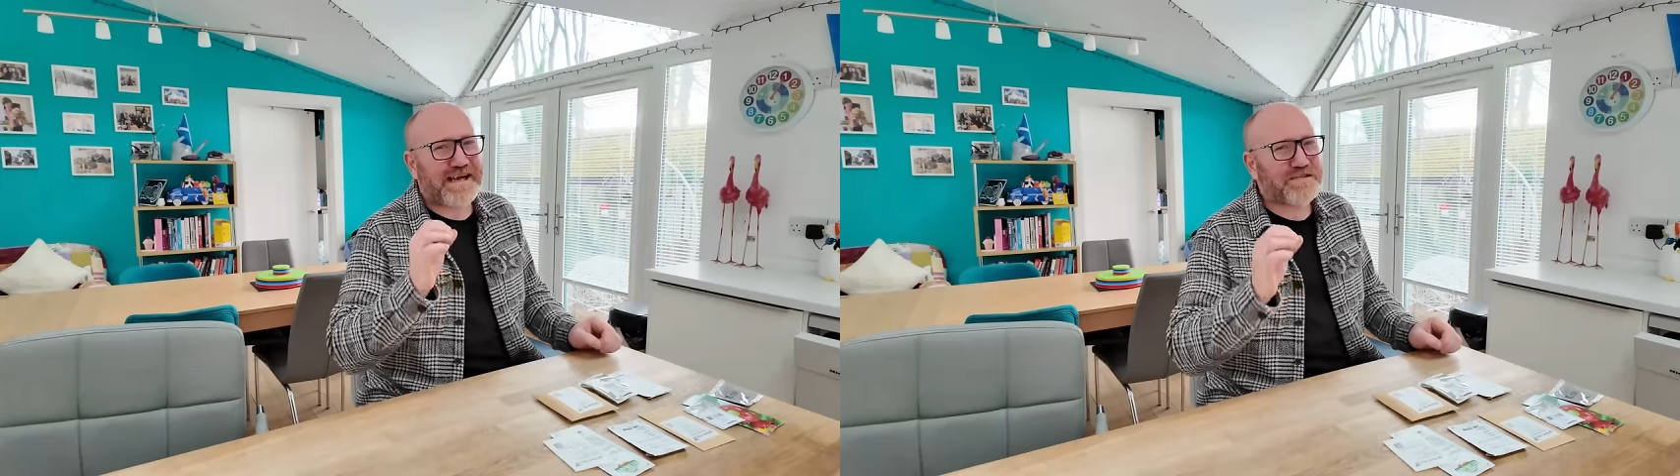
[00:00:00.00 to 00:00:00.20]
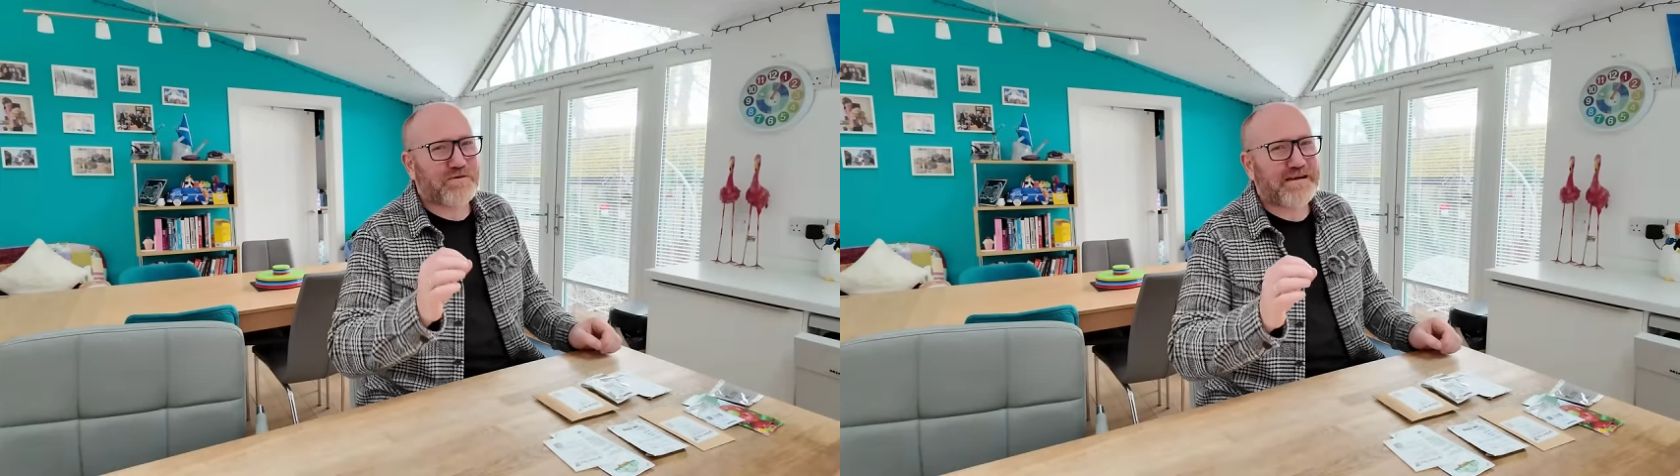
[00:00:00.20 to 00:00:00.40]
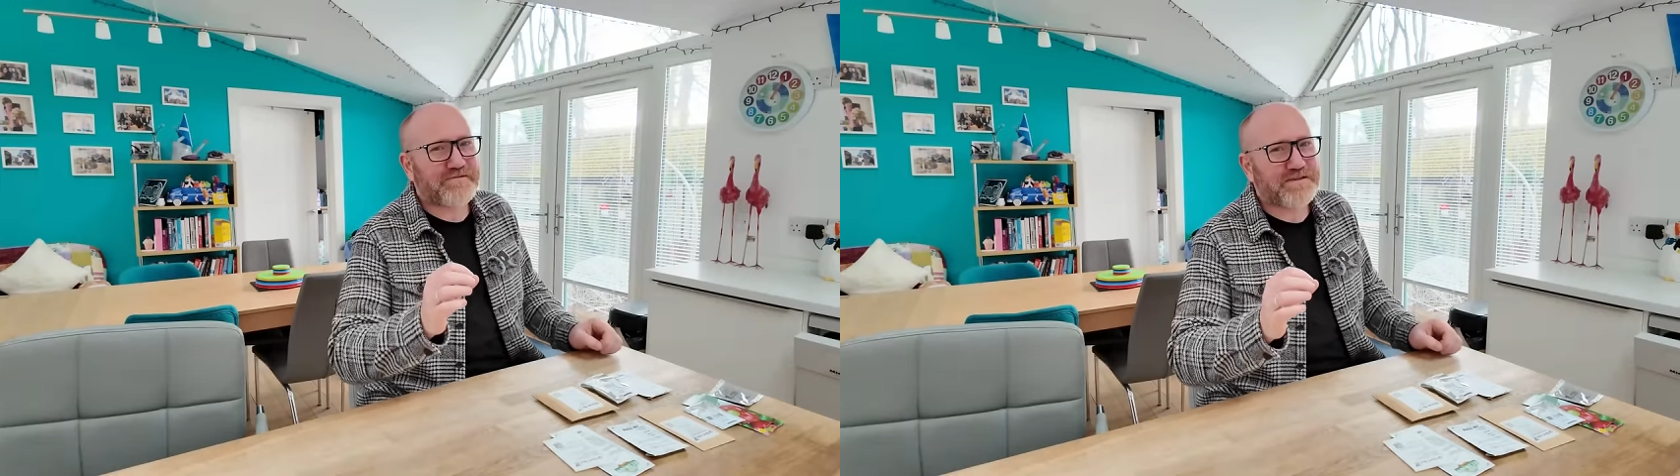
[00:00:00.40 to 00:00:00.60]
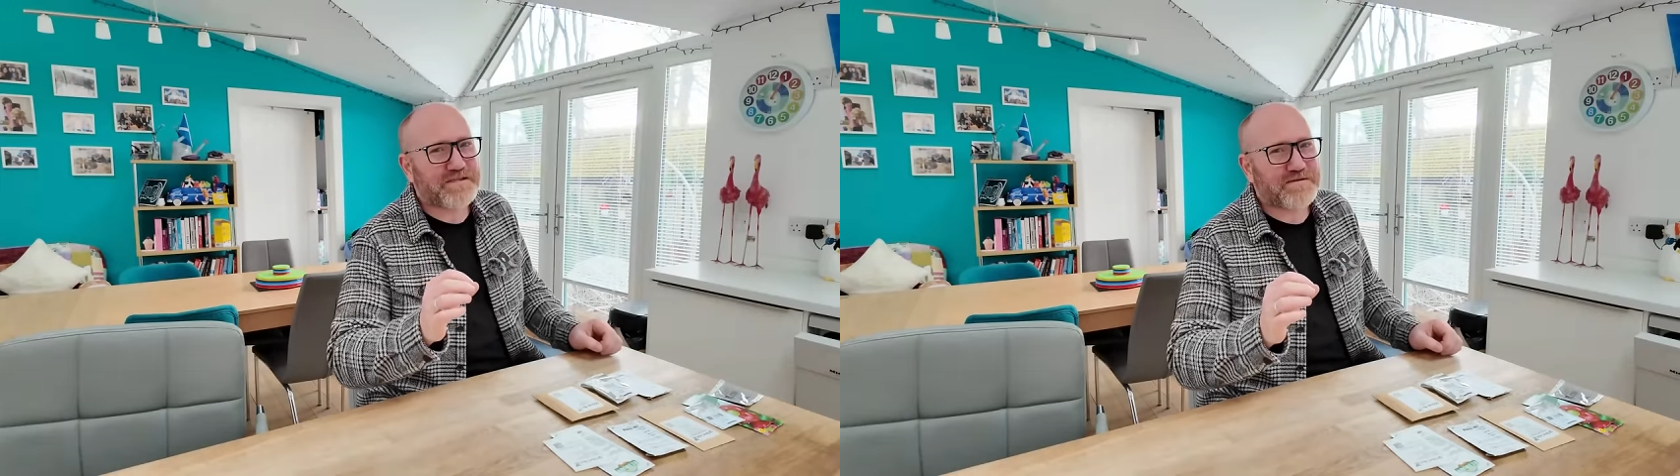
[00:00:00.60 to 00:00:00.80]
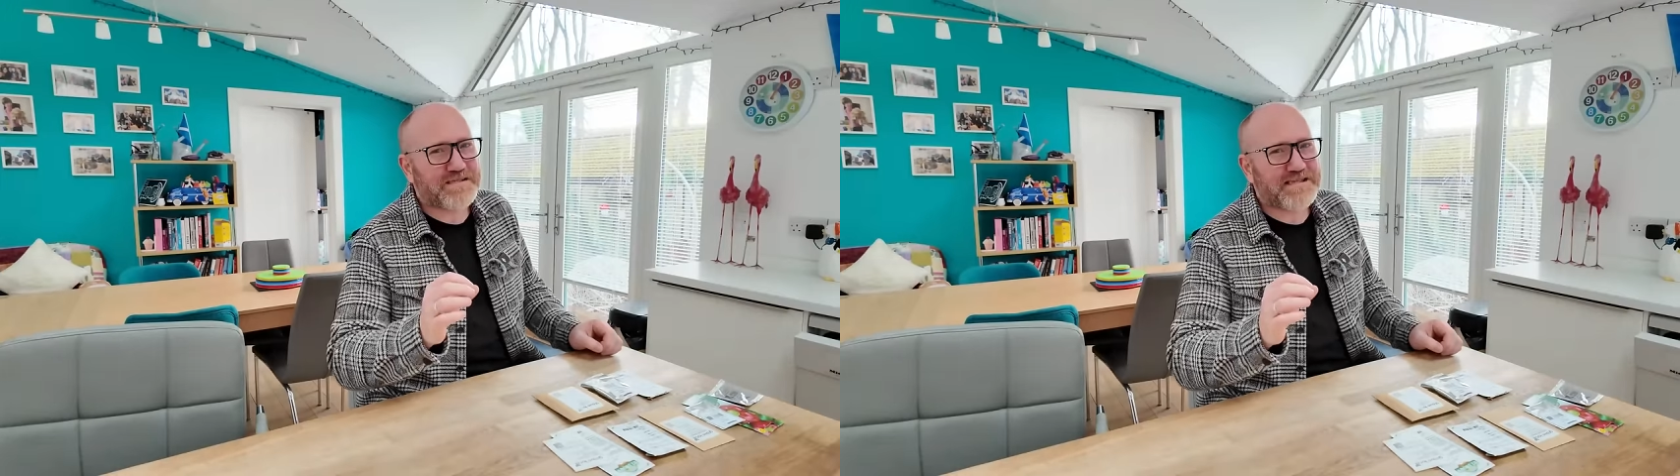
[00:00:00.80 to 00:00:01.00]
It's all right for
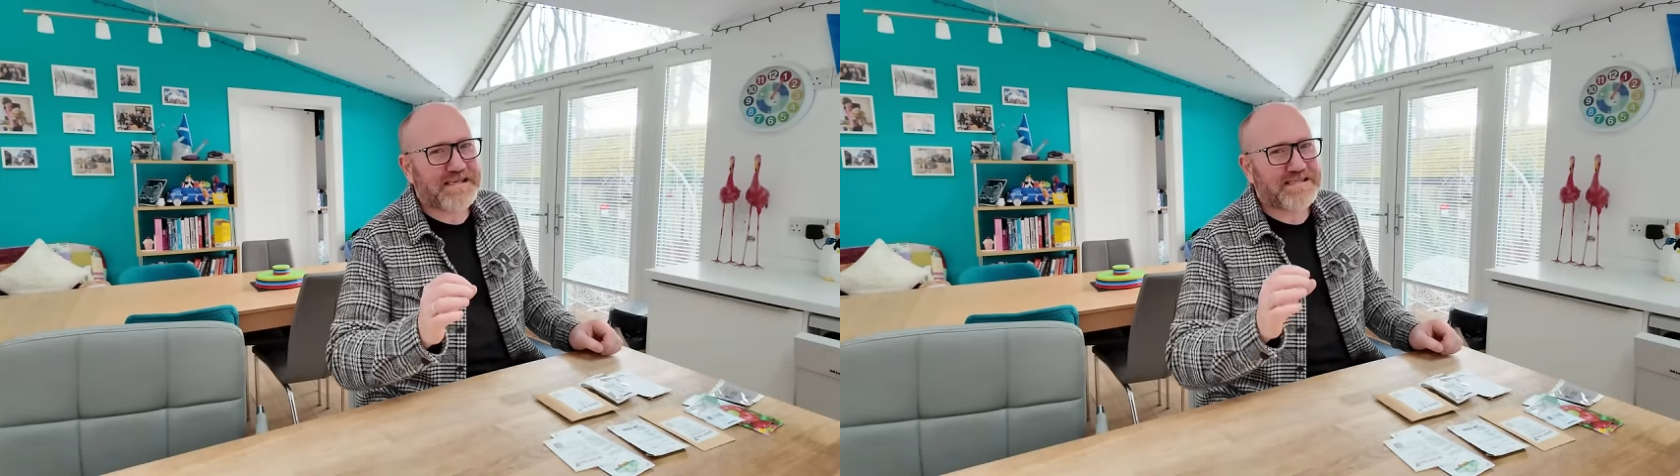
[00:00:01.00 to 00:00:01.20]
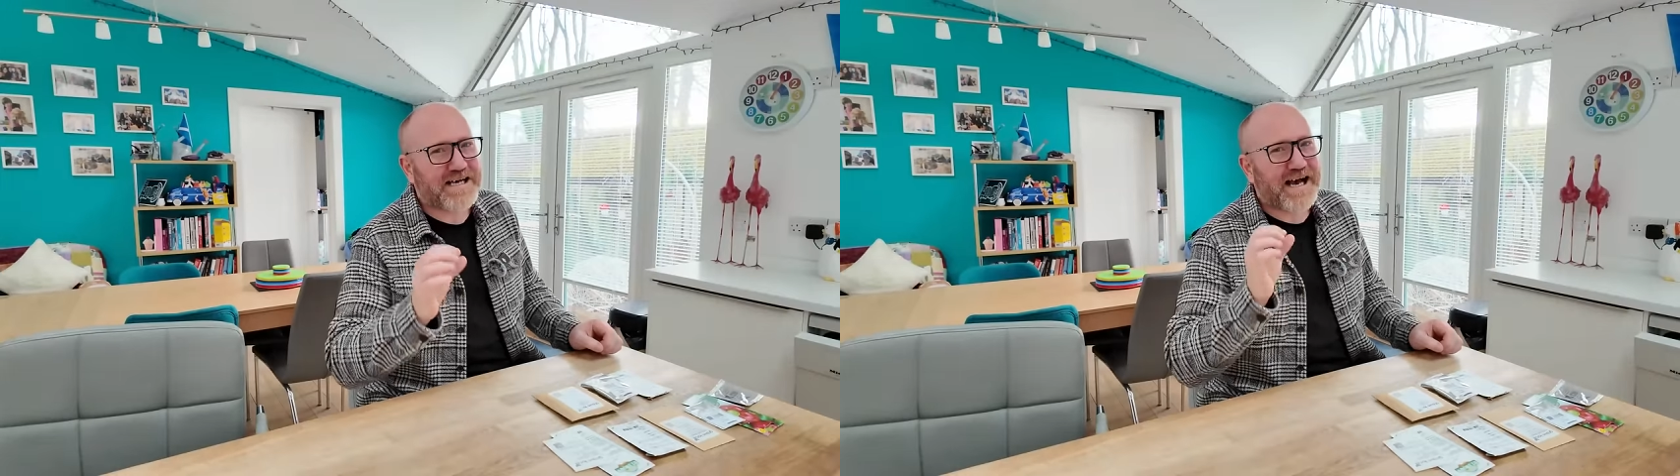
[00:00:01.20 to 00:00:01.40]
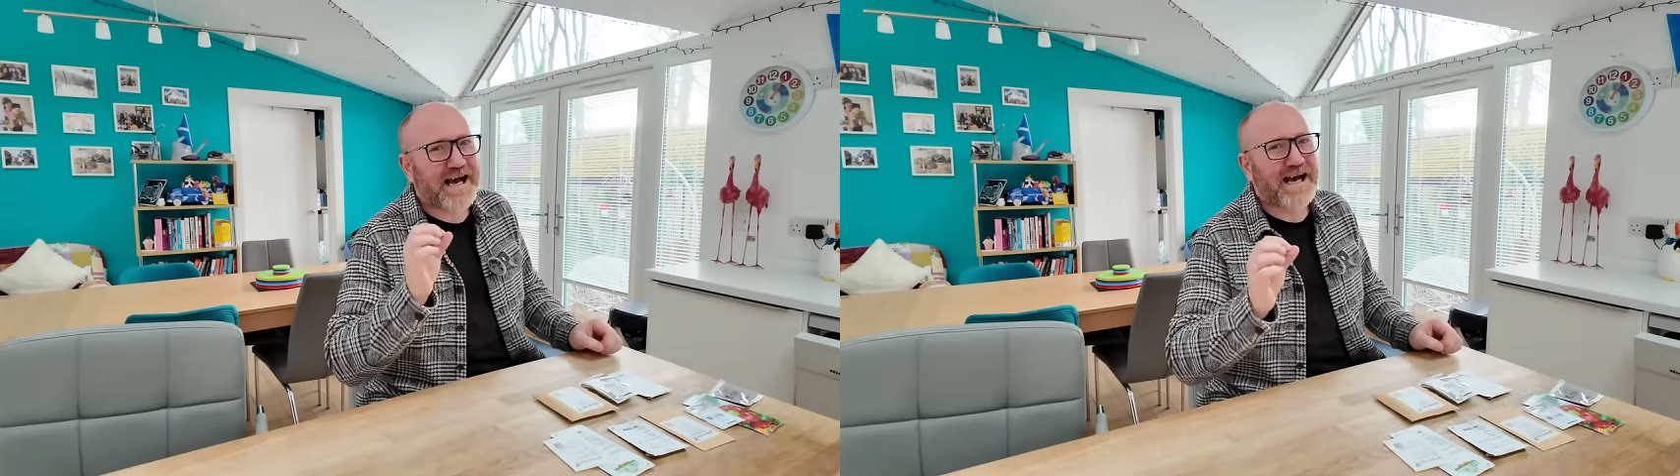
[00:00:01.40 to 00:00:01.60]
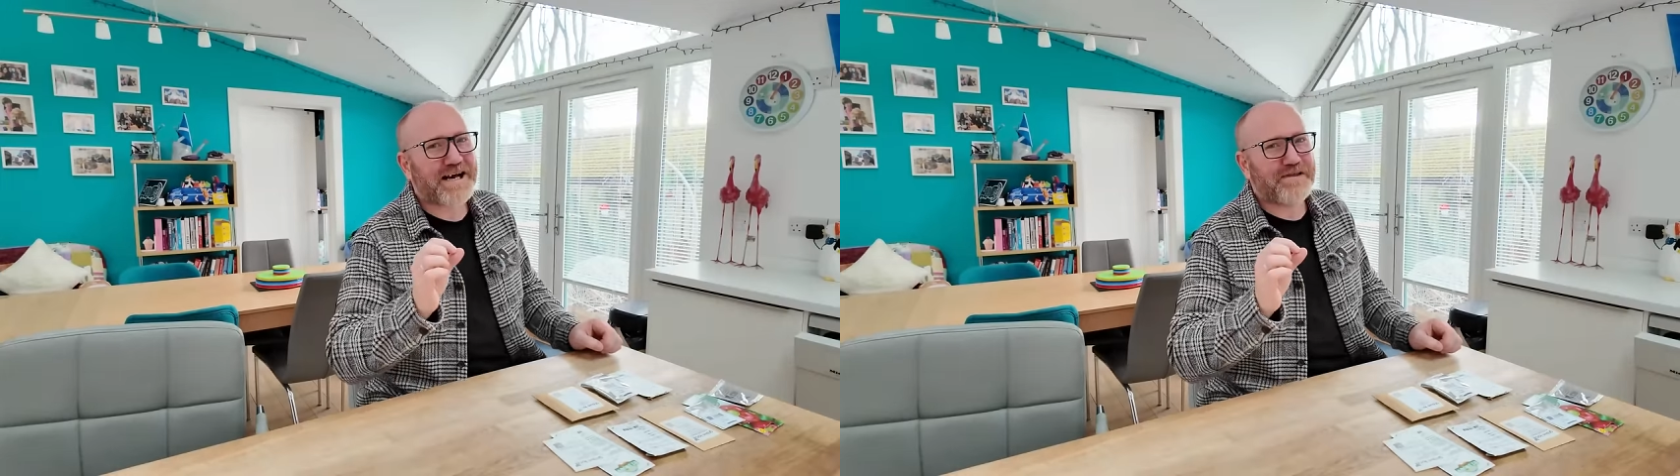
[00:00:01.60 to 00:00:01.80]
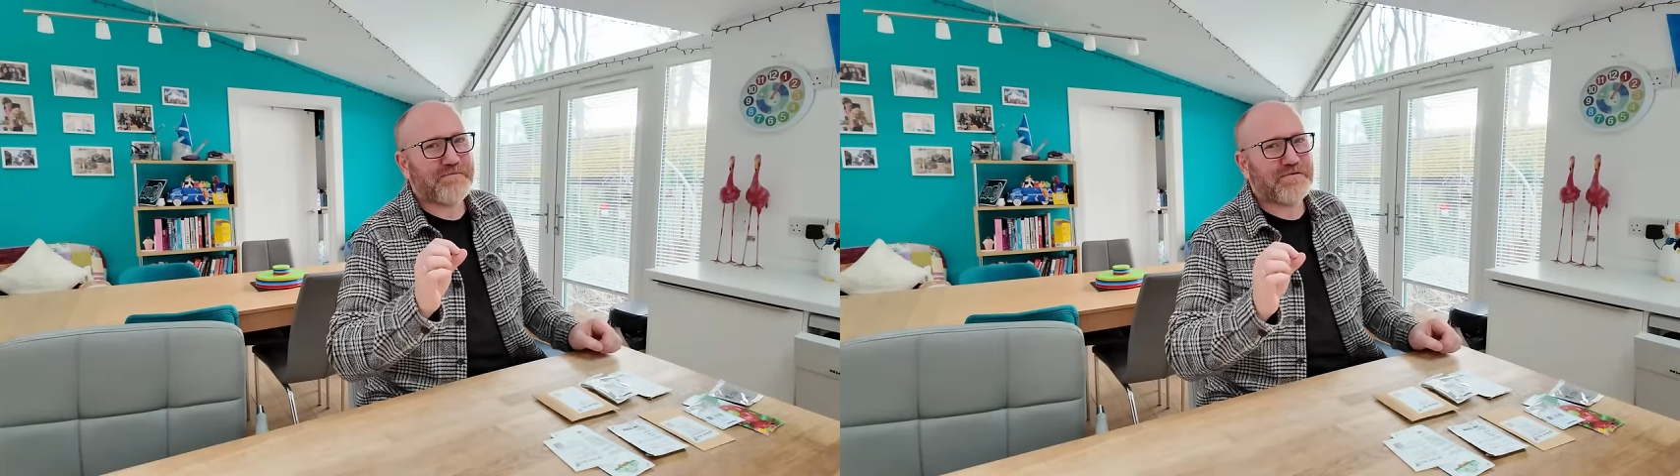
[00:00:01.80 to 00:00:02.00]
sowing seeds at the